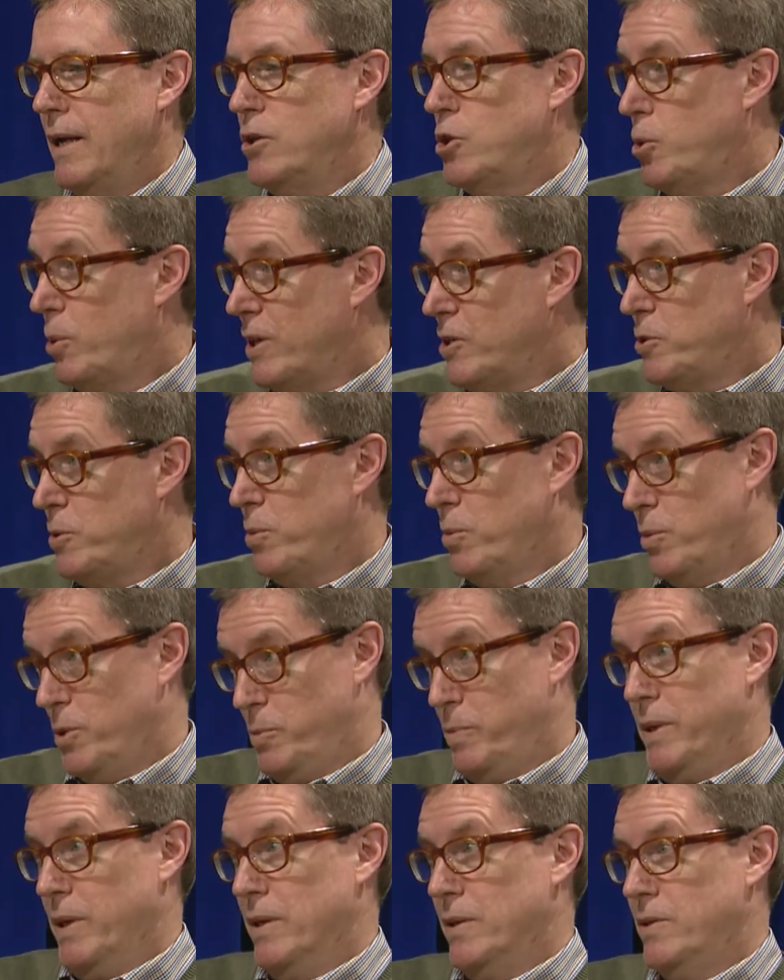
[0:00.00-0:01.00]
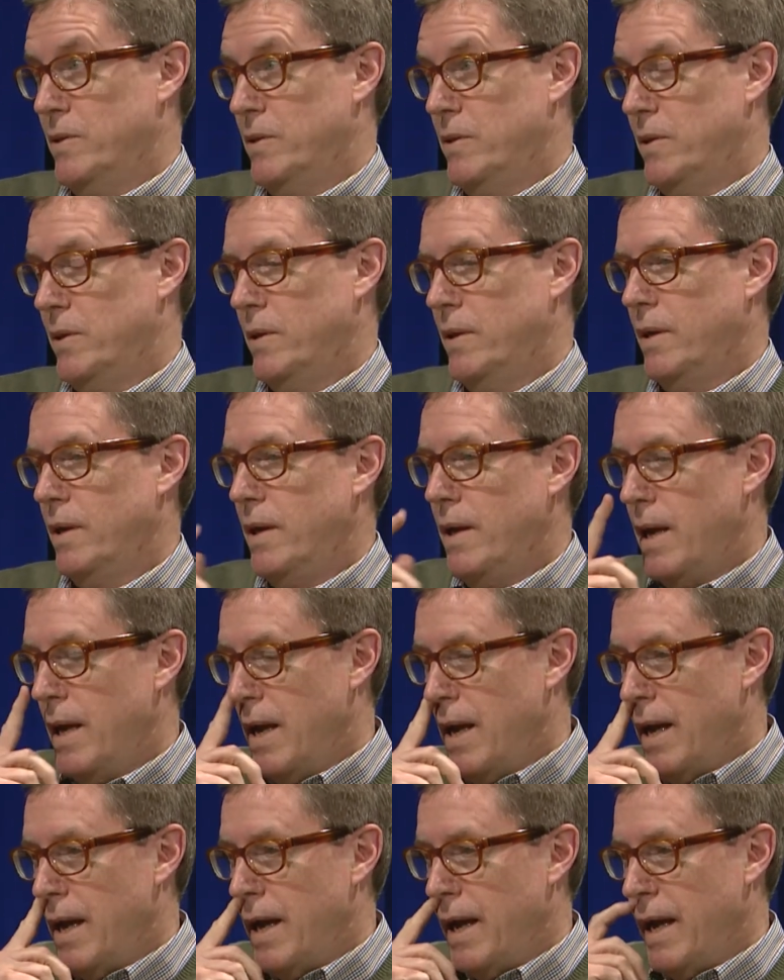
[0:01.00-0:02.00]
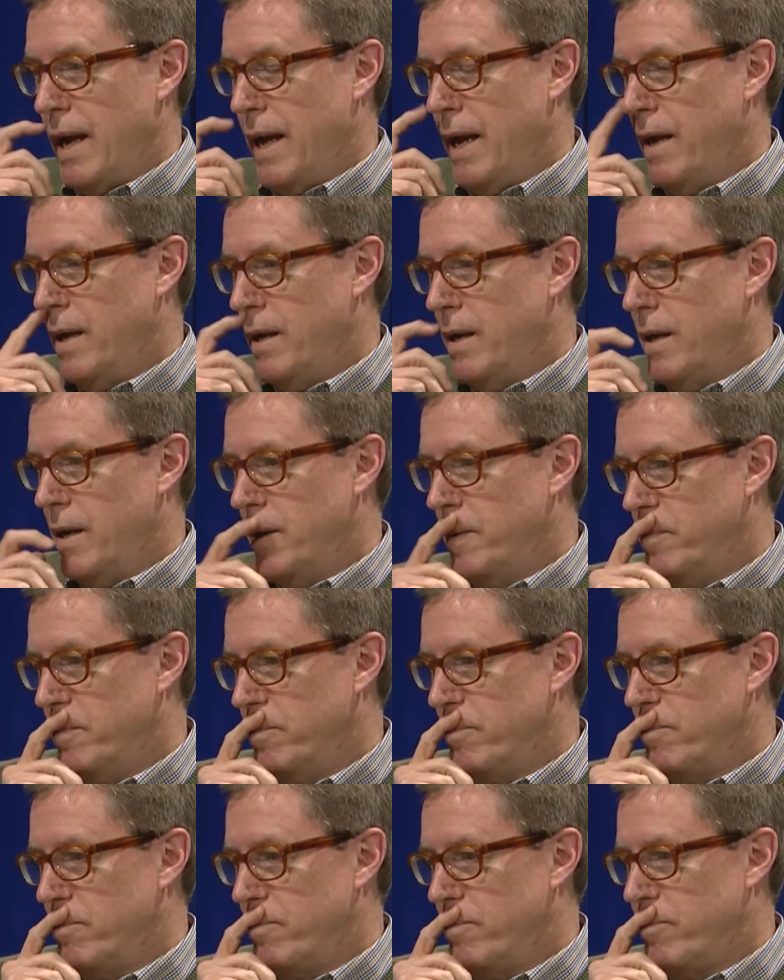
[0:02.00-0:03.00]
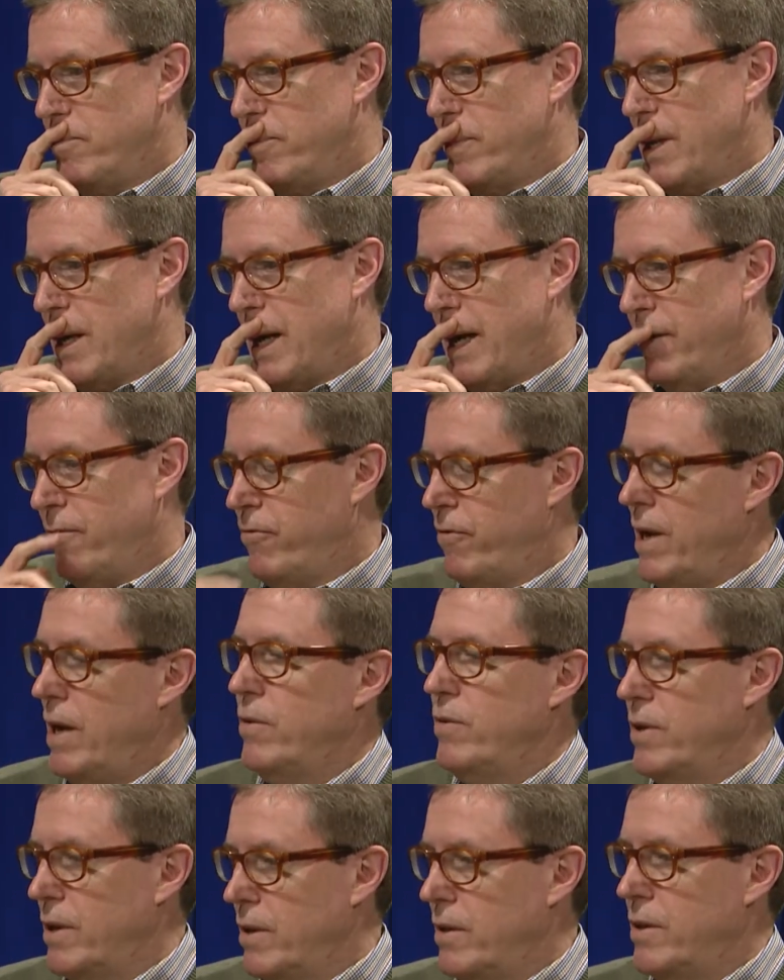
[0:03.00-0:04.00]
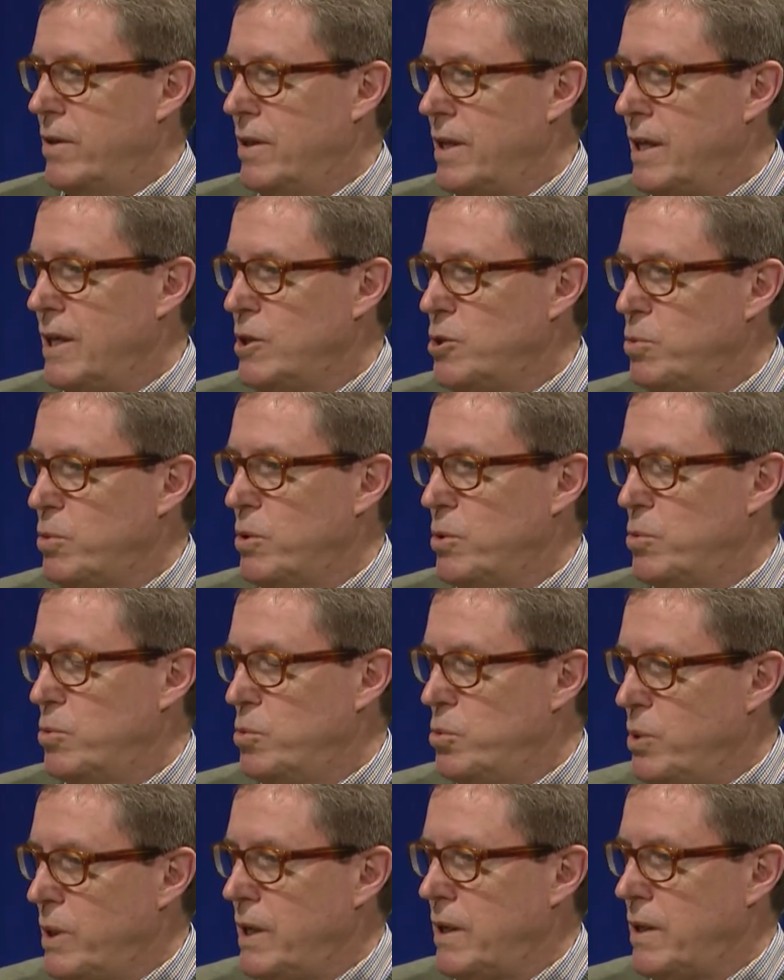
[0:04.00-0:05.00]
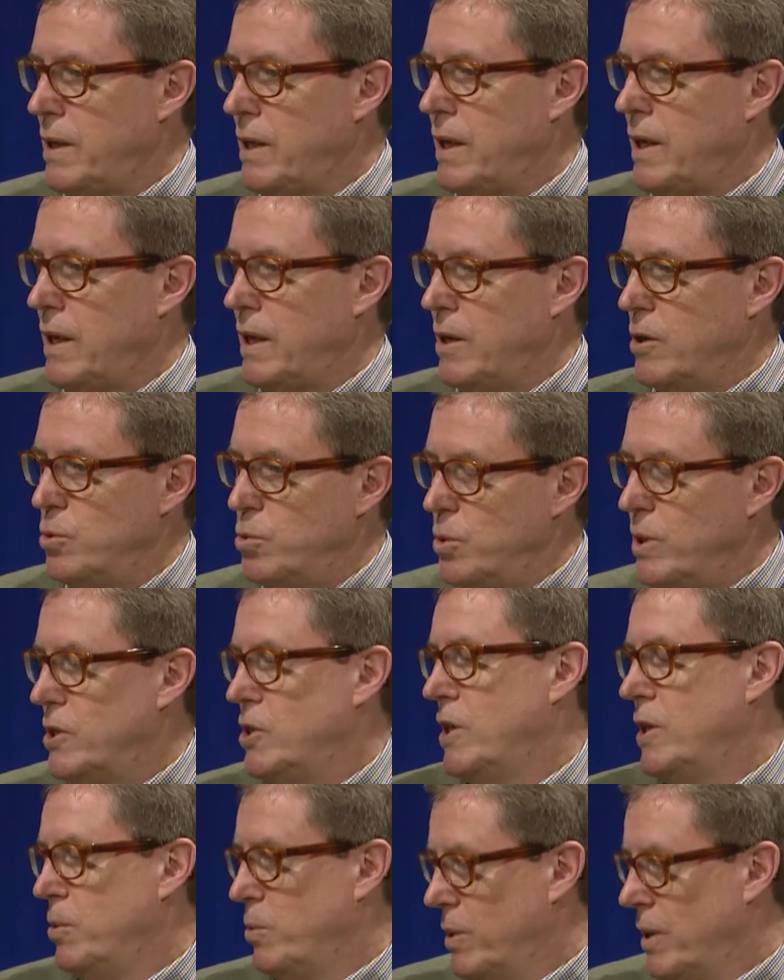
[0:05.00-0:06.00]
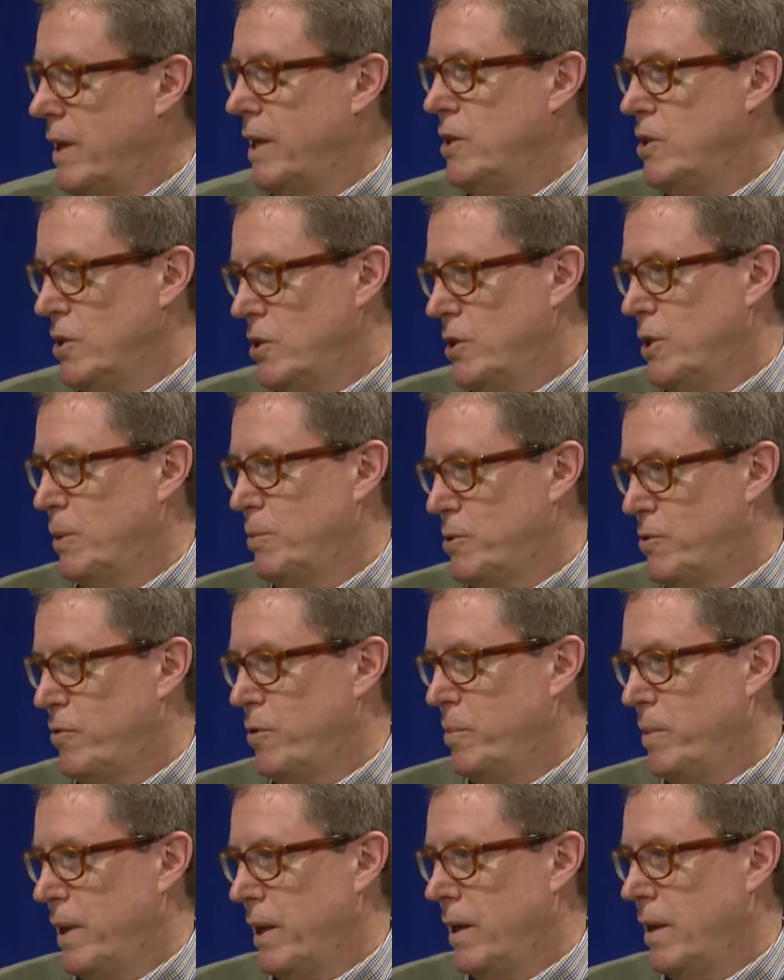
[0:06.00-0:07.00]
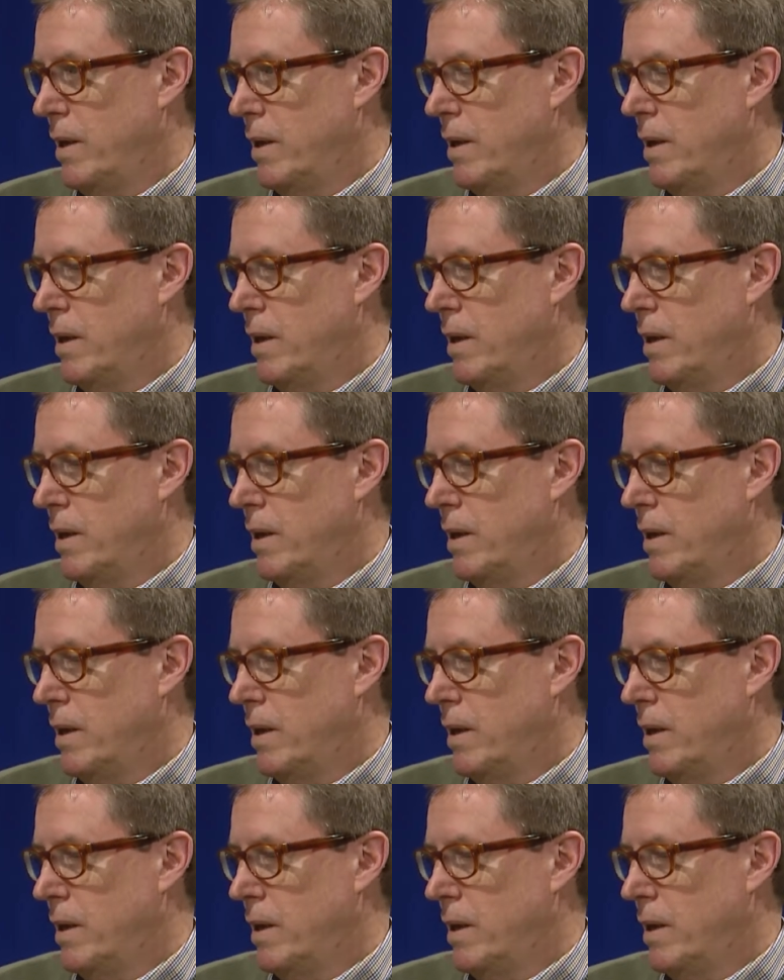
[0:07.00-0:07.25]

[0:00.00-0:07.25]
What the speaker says: trust was built. And I found that these were really enriching relationships for me.